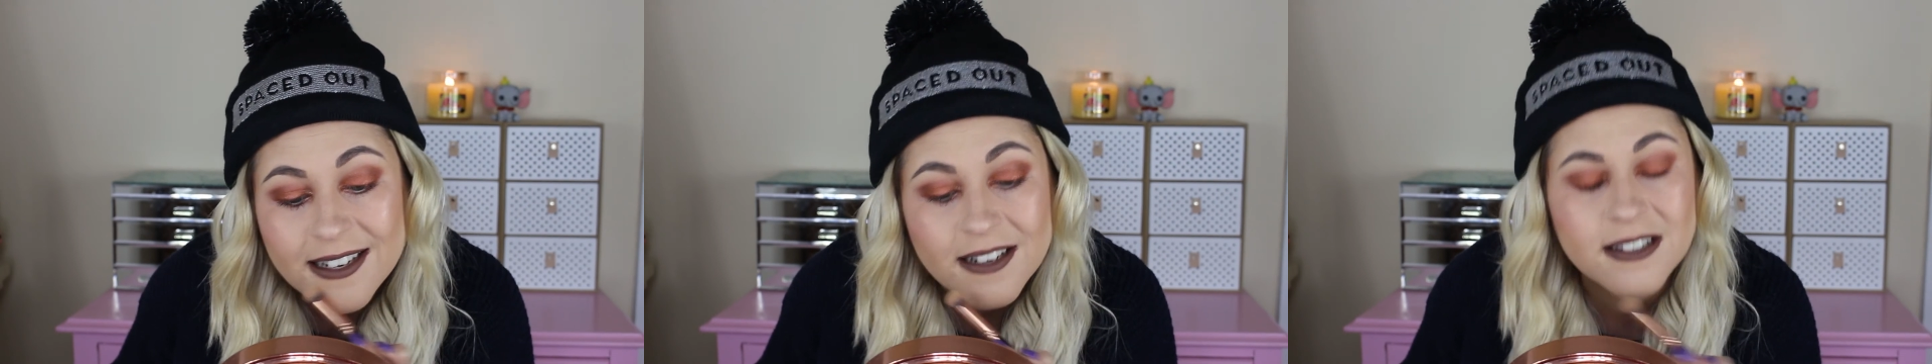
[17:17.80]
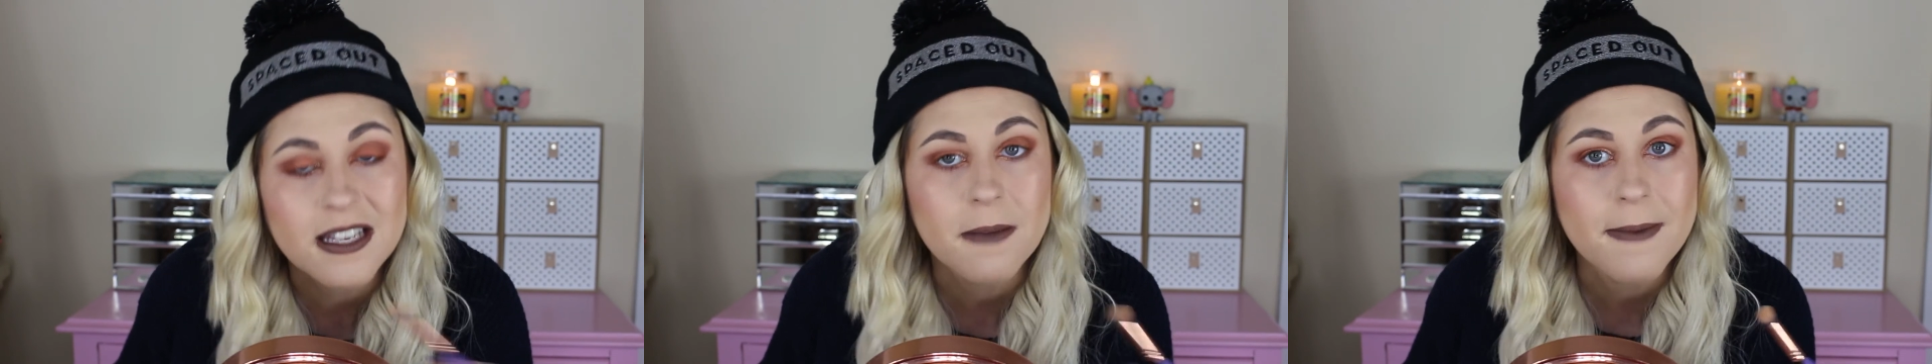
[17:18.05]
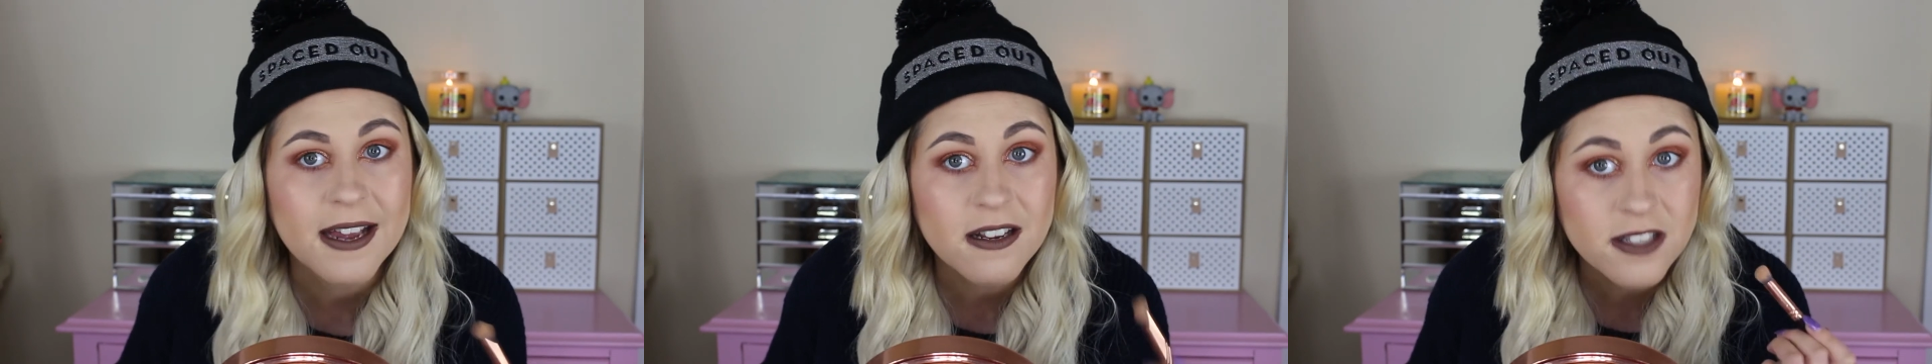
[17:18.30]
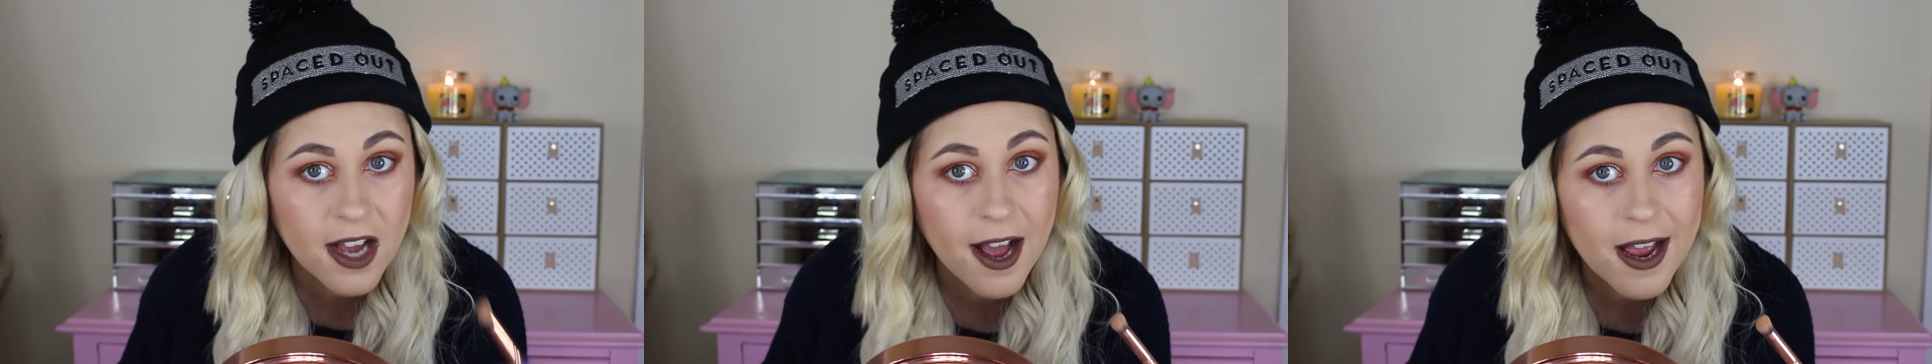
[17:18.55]
Because the amount
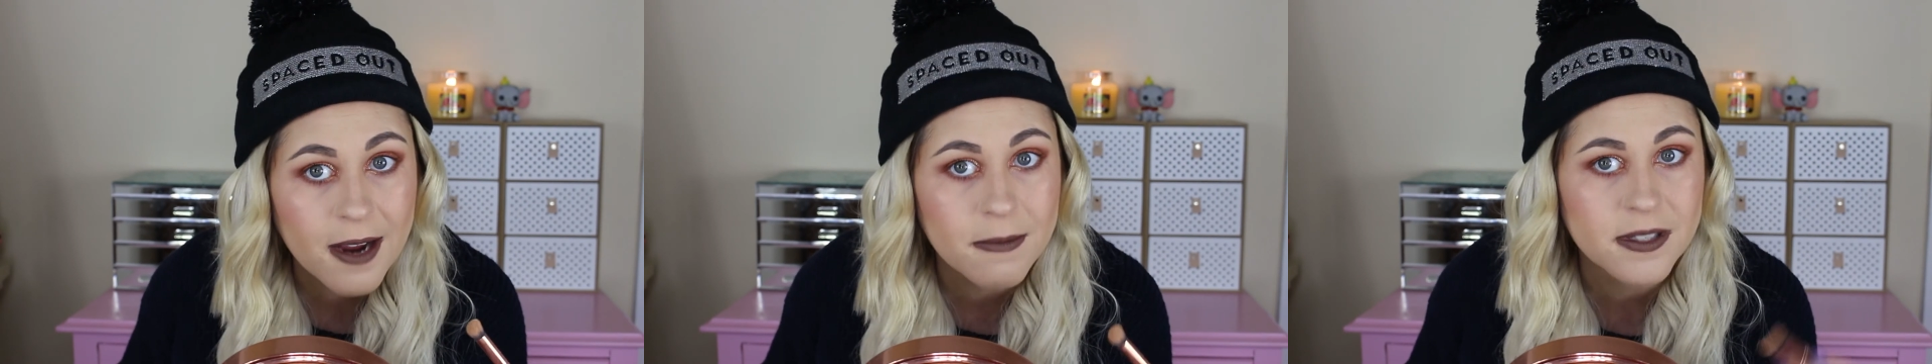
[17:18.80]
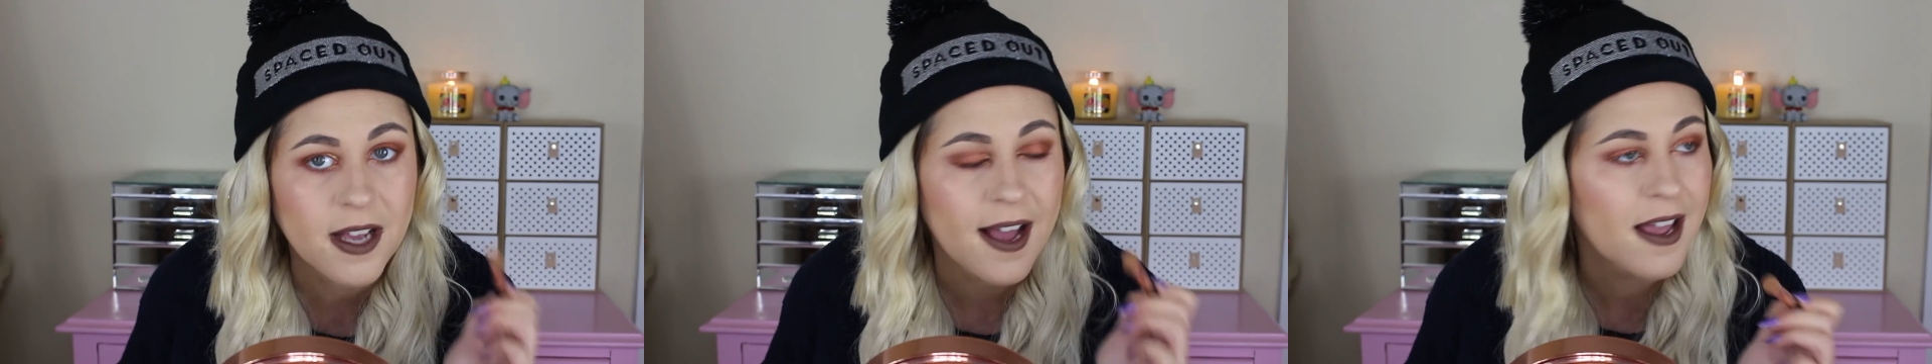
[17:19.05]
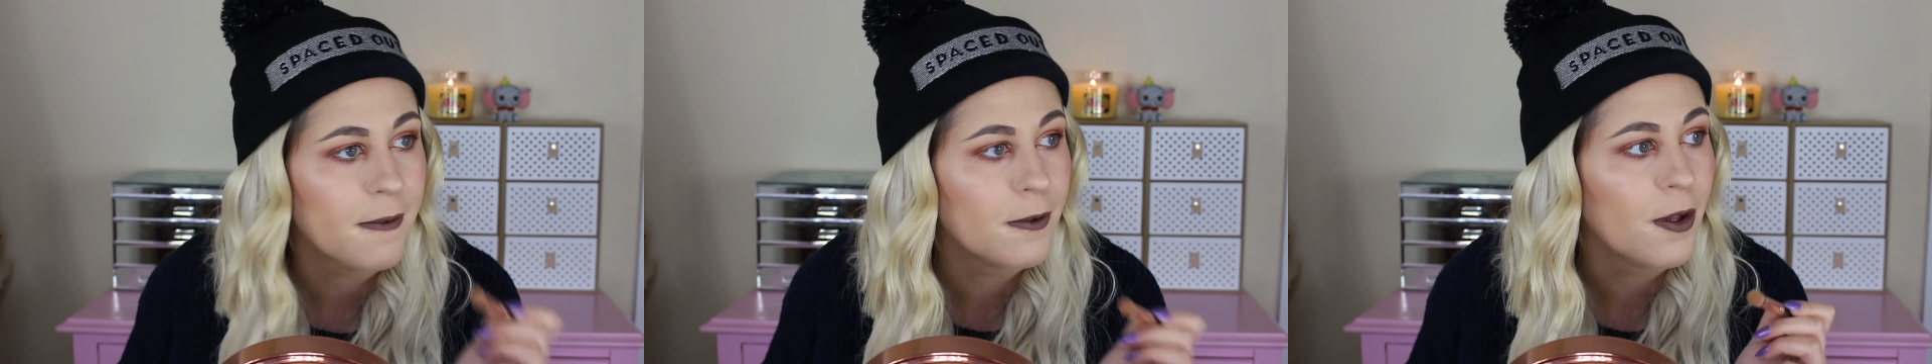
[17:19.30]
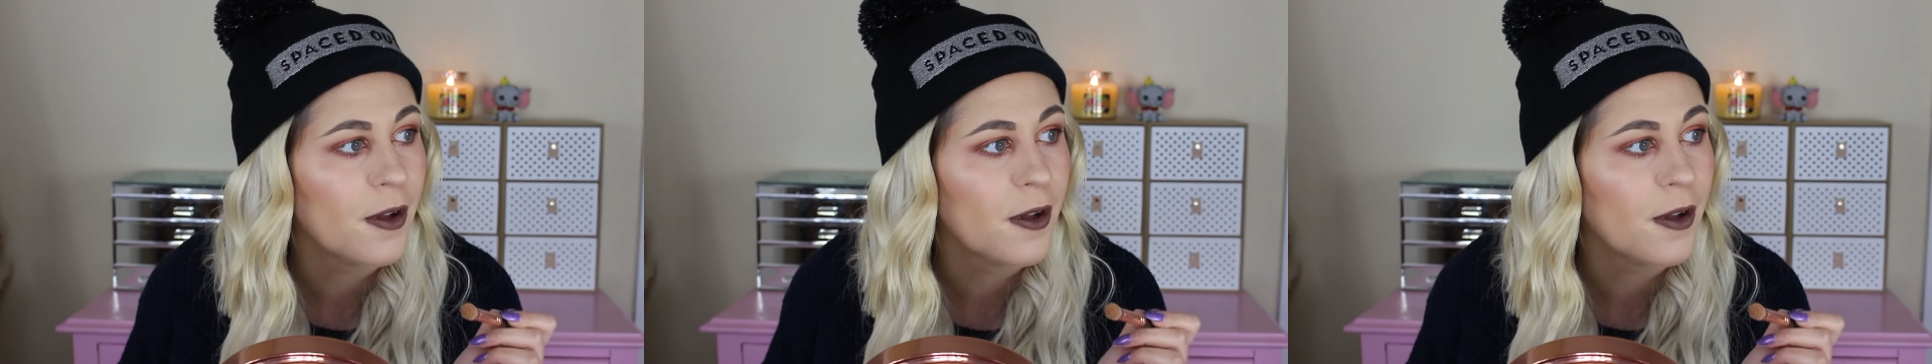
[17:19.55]
of times I have